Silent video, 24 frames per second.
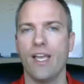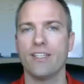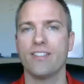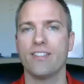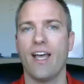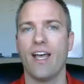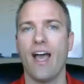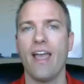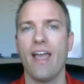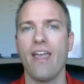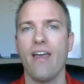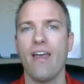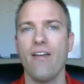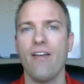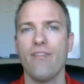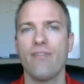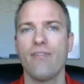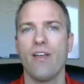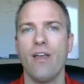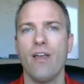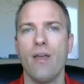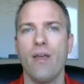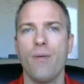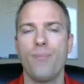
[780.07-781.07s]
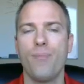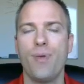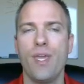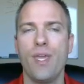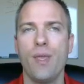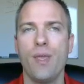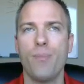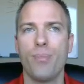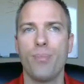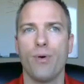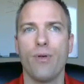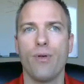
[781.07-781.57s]
guys, I have
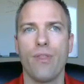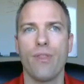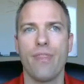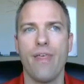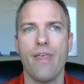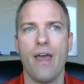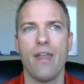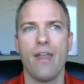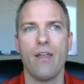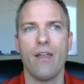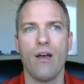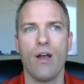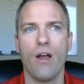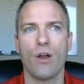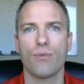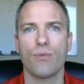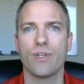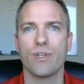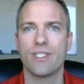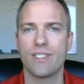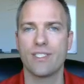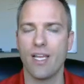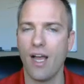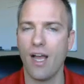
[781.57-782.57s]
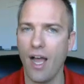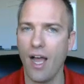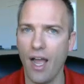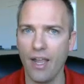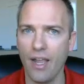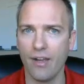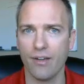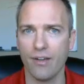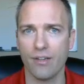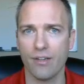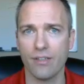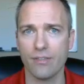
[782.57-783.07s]
people that are
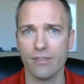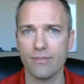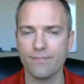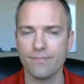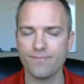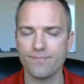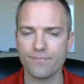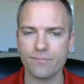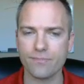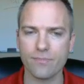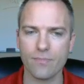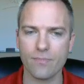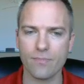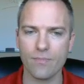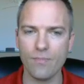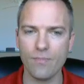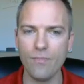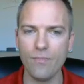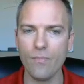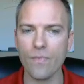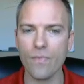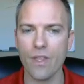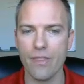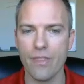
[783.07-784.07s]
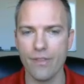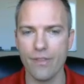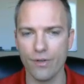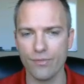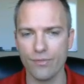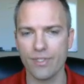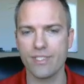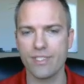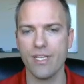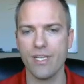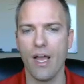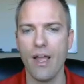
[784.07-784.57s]
retired. They're
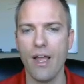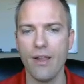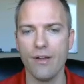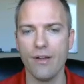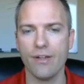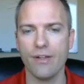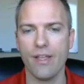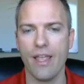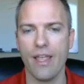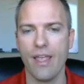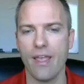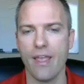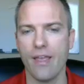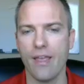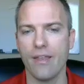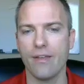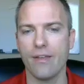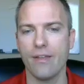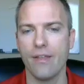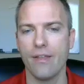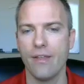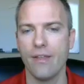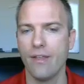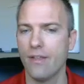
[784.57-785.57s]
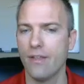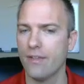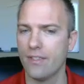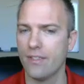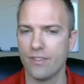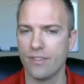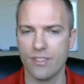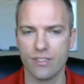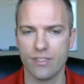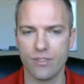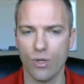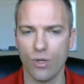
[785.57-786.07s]
retired and
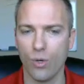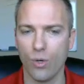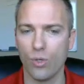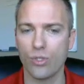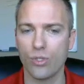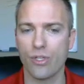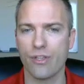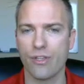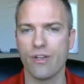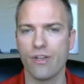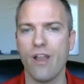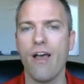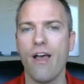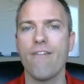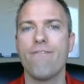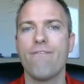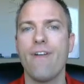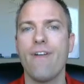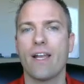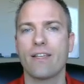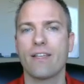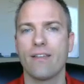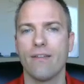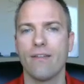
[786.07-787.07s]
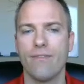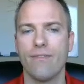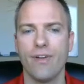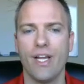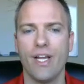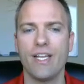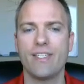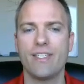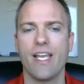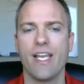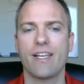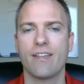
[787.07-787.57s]
just older. They're not
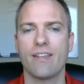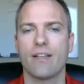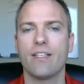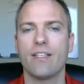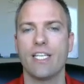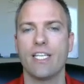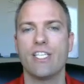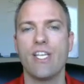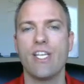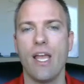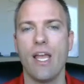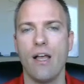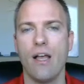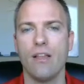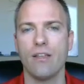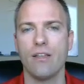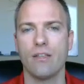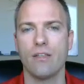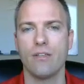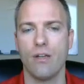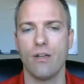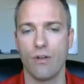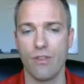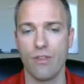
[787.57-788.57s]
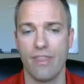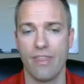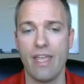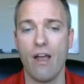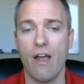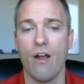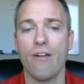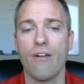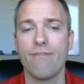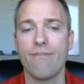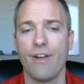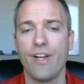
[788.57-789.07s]
very technically challenged, or they
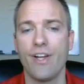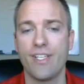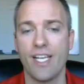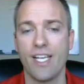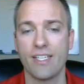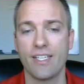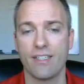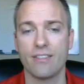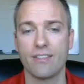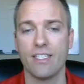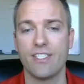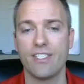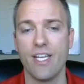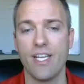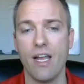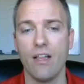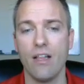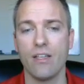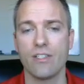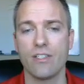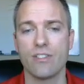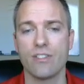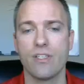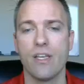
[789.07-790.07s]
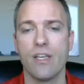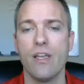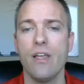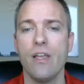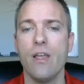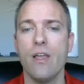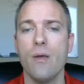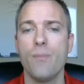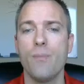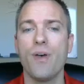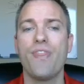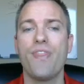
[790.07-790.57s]
are very technically challenged,
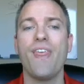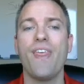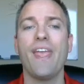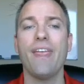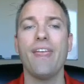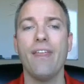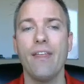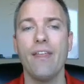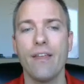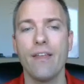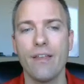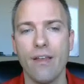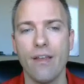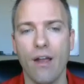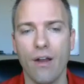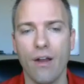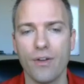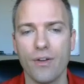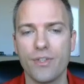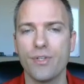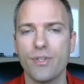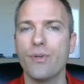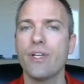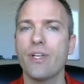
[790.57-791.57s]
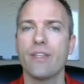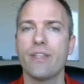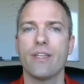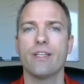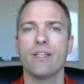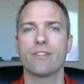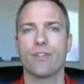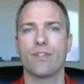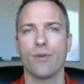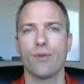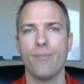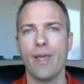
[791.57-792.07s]
but they are doing
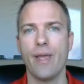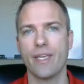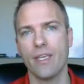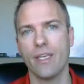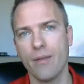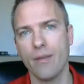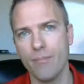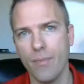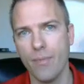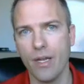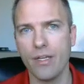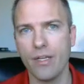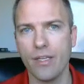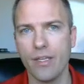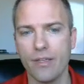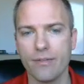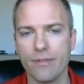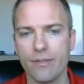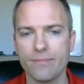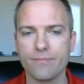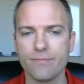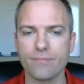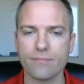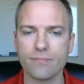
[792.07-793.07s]
this. They're making money,